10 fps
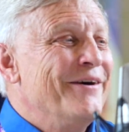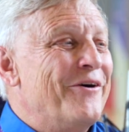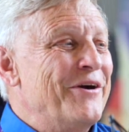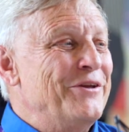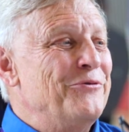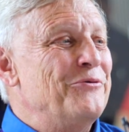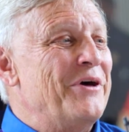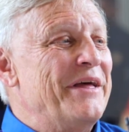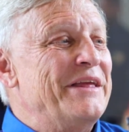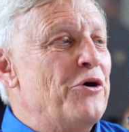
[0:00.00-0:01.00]
Are you,
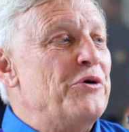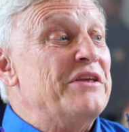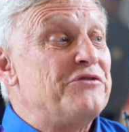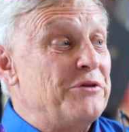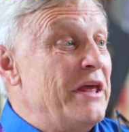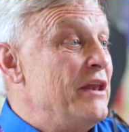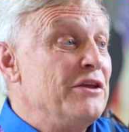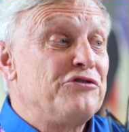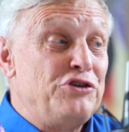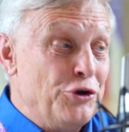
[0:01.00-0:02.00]
it
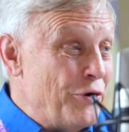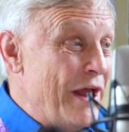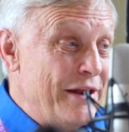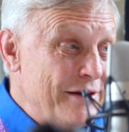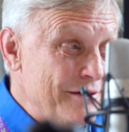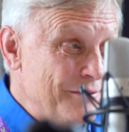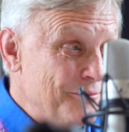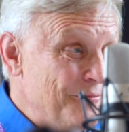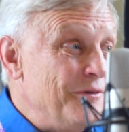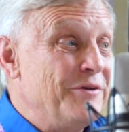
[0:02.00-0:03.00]
is curated,
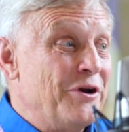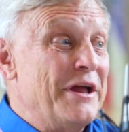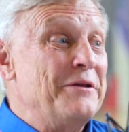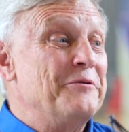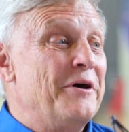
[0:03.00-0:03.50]
right,